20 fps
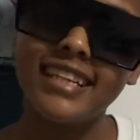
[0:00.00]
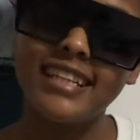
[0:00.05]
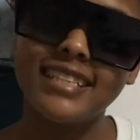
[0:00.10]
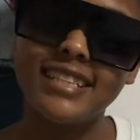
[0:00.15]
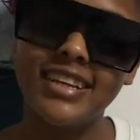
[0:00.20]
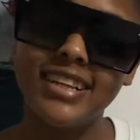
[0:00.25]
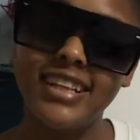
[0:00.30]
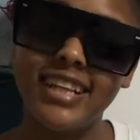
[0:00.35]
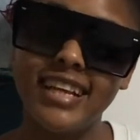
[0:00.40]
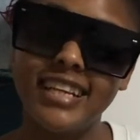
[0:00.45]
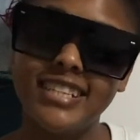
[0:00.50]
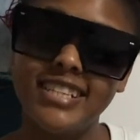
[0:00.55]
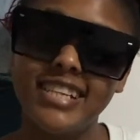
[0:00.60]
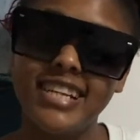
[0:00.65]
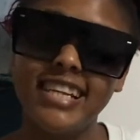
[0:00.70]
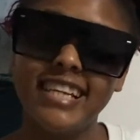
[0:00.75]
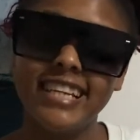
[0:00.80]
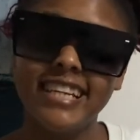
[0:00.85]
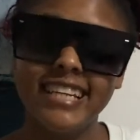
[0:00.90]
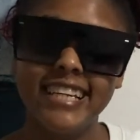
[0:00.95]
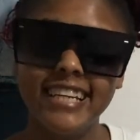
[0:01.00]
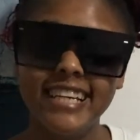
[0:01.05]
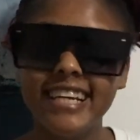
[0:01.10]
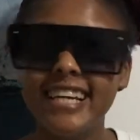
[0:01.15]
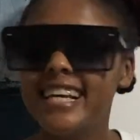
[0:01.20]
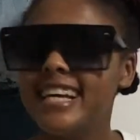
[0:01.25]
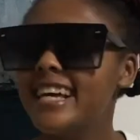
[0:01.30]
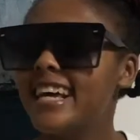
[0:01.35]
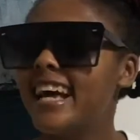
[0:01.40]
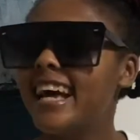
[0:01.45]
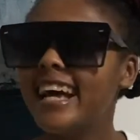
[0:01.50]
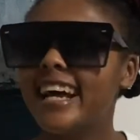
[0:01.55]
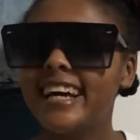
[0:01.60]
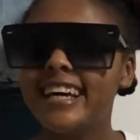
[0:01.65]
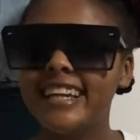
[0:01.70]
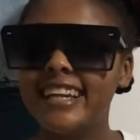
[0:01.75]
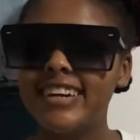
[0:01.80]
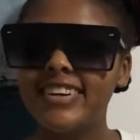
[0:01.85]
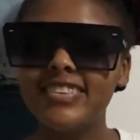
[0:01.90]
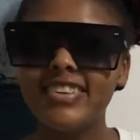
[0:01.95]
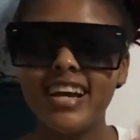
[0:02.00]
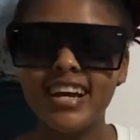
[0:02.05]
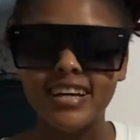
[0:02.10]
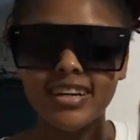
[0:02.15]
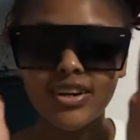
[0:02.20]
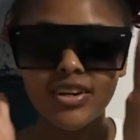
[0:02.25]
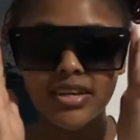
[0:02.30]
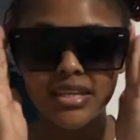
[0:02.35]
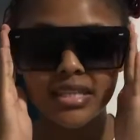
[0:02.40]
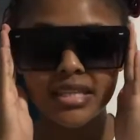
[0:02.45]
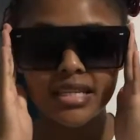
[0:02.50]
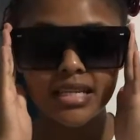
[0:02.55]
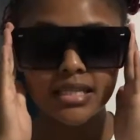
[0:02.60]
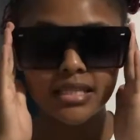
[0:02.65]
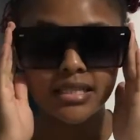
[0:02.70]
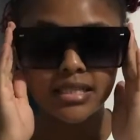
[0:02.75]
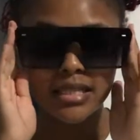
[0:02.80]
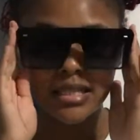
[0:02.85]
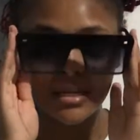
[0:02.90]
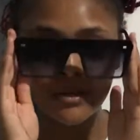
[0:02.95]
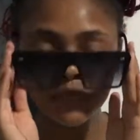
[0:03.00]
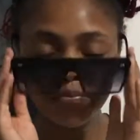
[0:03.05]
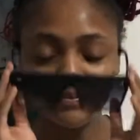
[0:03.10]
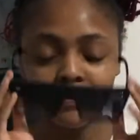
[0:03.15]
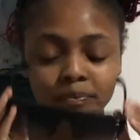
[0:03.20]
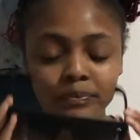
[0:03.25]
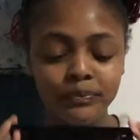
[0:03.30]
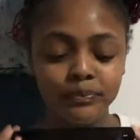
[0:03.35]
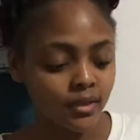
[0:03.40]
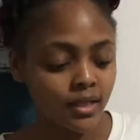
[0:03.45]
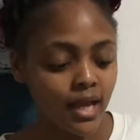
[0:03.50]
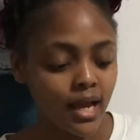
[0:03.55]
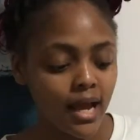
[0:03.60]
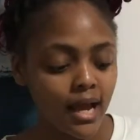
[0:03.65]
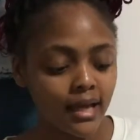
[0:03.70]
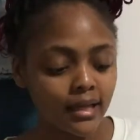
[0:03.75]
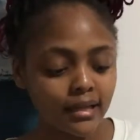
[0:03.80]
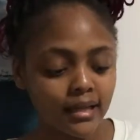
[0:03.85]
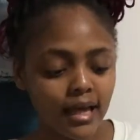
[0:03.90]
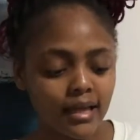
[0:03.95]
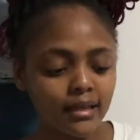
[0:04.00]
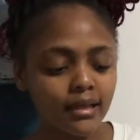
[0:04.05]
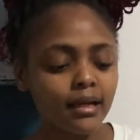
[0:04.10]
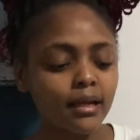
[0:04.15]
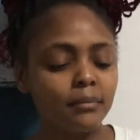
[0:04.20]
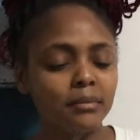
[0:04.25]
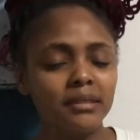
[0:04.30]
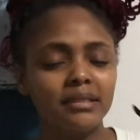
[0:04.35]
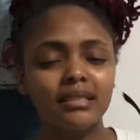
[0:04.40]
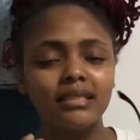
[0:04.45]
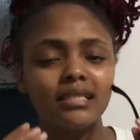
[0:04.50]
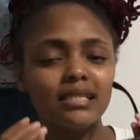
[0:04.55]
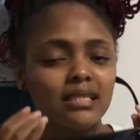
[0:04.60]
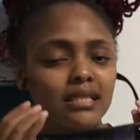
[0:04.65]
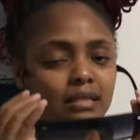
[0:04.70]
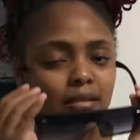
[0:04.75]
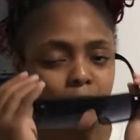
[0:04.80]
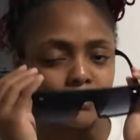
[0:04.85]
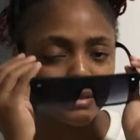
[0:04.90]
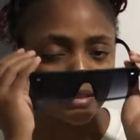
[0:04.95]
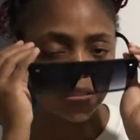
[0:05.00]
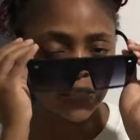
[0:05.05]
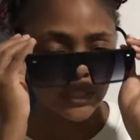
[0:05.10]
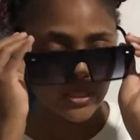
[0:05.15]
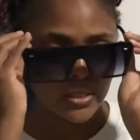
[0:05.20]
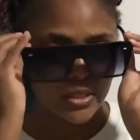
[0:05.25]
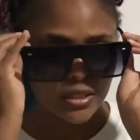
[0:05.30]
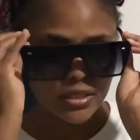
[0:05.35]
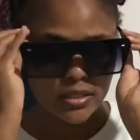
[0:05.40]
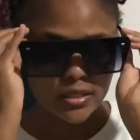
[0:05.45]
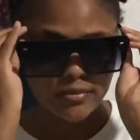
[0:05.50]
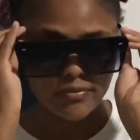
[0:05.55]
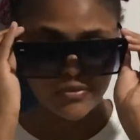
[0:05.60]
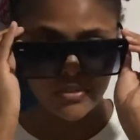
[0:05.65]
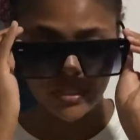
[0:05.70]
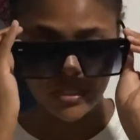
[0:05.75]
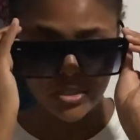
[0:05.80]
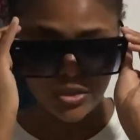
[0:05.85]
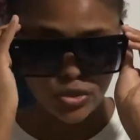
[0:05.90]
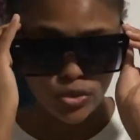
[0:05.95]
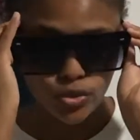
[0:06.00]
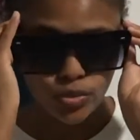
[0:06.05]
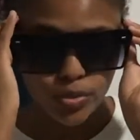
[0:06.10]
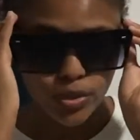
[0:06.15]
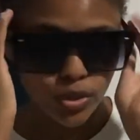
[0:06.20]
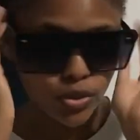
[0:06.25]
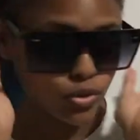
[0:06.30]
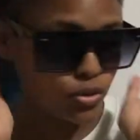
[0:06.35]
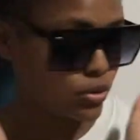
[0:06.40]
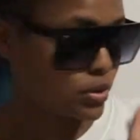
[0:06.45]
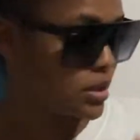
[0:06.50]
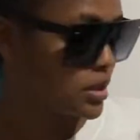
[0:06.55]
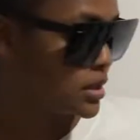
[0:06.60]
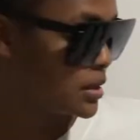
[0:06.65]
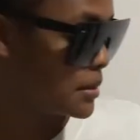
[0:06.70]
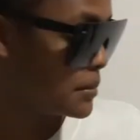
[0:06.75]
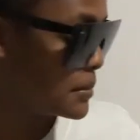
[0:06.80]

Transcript: collection. And yeah, okay, the next thing now, I think I'm gonna just keep this on because I'm feeling super cool in